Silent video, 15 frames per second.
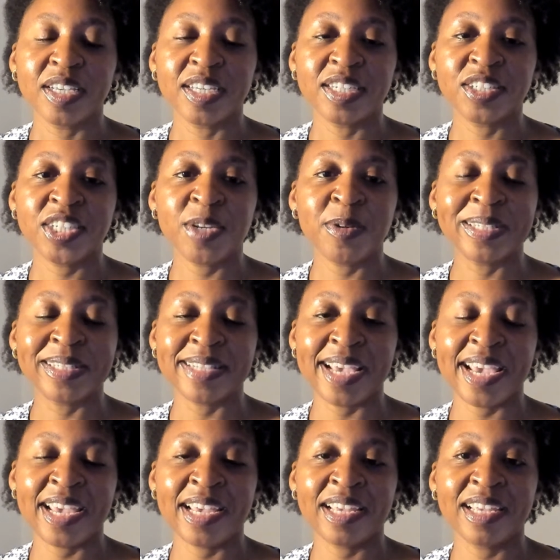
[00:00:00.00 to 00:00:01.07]
she was
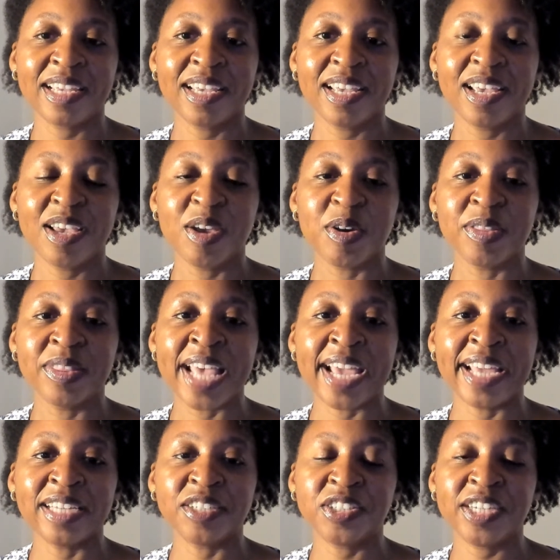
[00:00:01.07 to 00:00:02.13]
saying
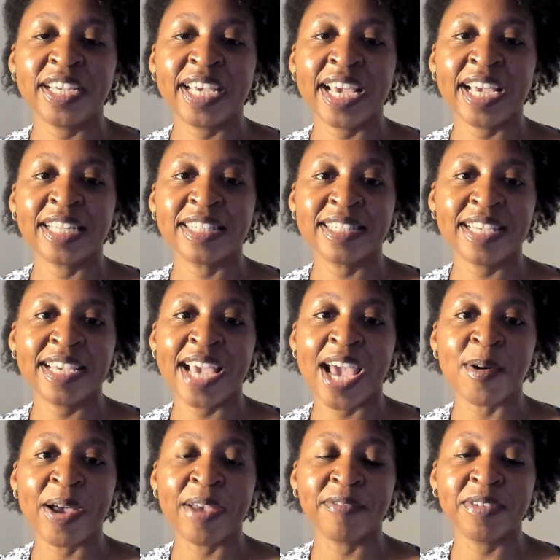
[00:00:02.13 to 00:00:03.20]
that she can't see
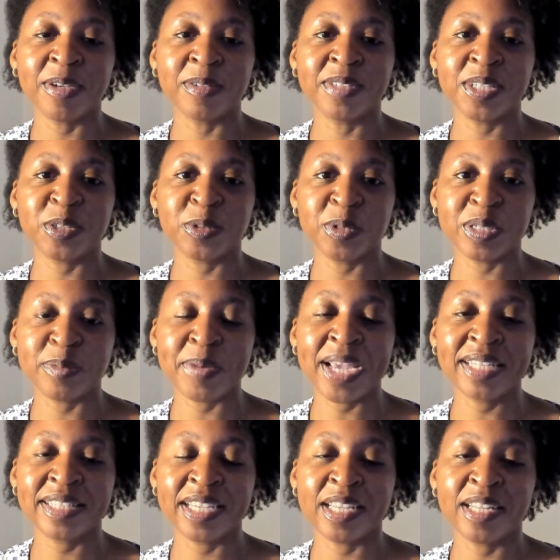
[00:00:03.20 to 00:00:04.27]
how I feel
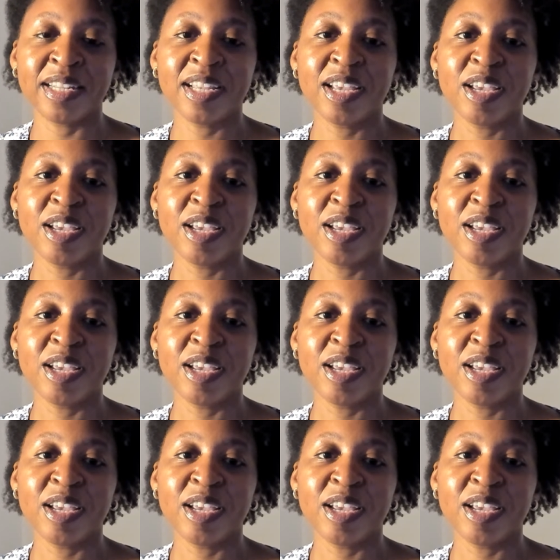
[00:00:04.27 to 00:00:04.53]
disrespected